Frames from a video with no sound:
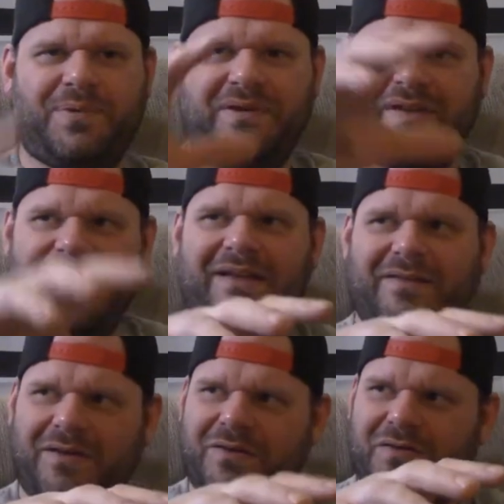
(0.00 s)
put his hands
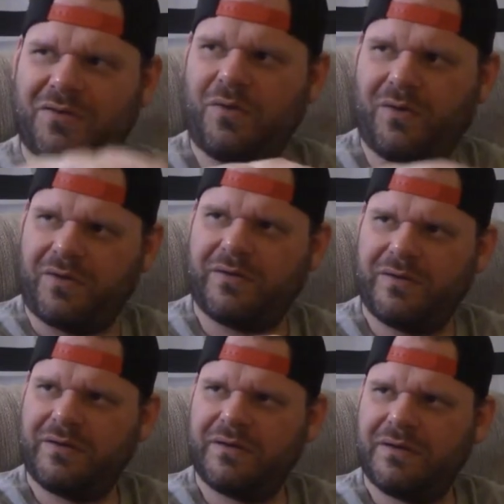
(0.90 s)
on her shoulder
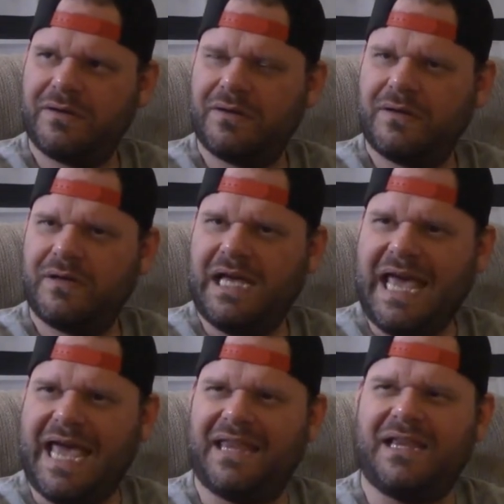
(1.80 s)

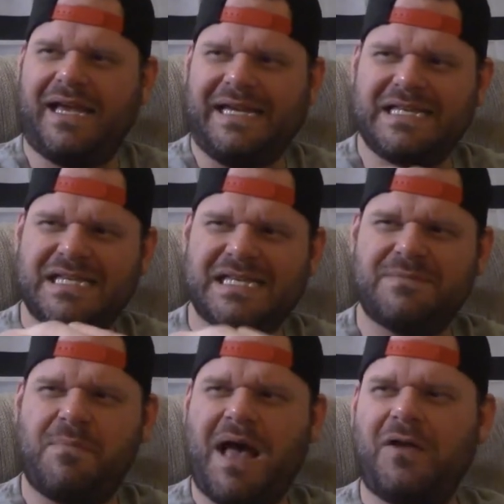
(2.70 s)
and like
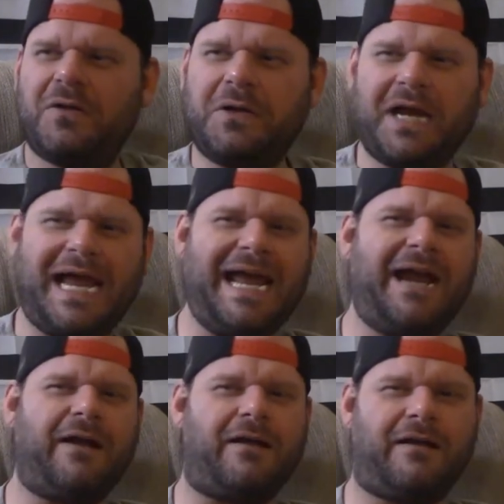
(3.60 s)
smelled her
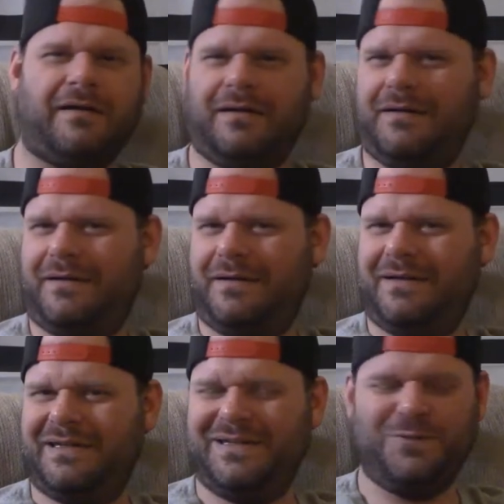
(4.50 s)
hair,
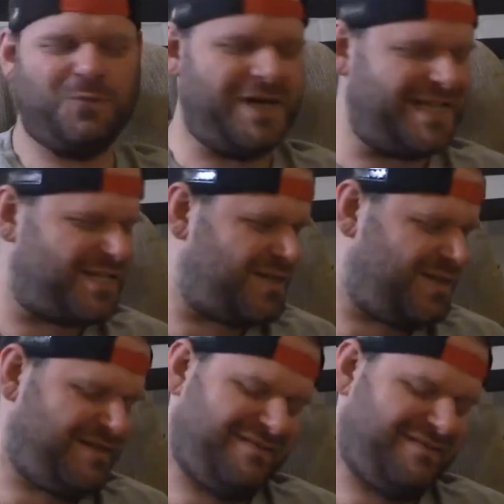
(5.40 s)
which